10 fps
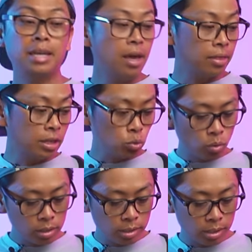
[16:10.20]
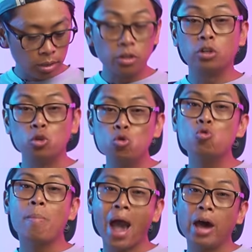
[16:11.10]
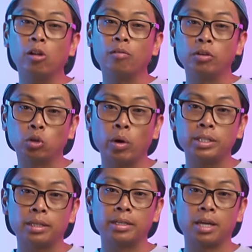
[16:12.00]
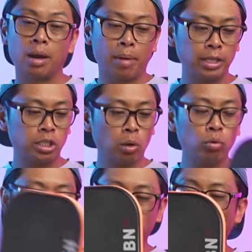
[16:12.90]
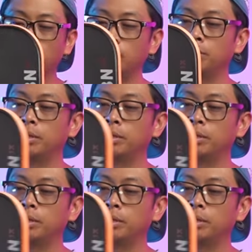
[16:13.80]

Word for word: yeah, this was the new paddle of a choice at the time. I stuck with the 14